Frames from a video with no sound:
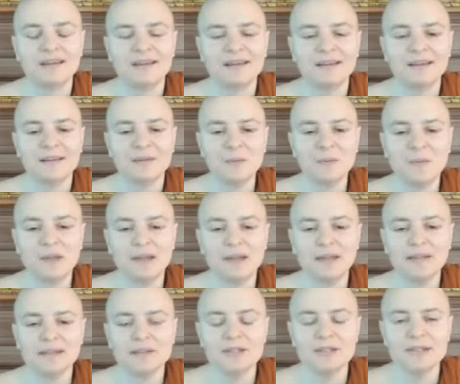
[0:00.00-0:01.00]

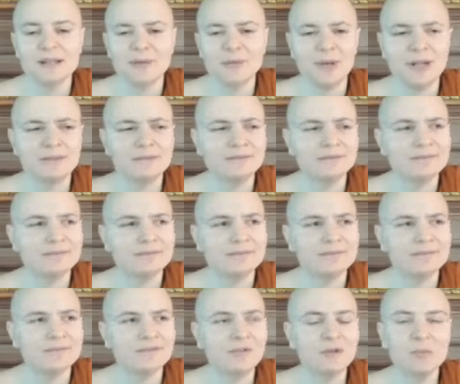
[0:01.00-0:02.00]
And she said, well,
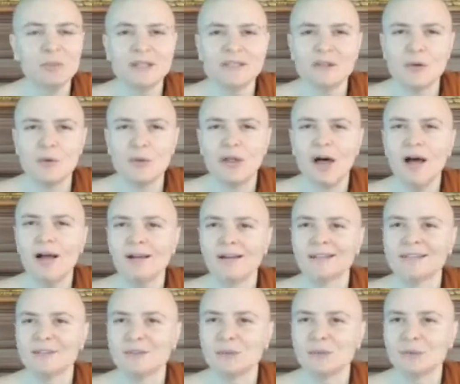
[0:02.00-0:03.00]
it took me so
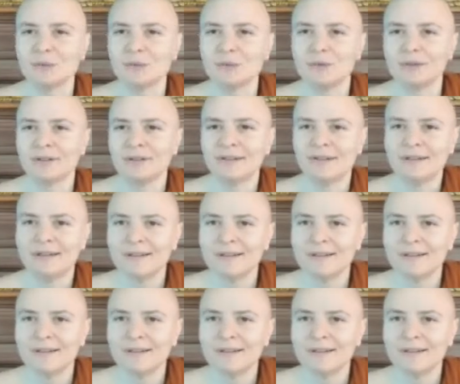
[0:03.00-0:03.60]
long to,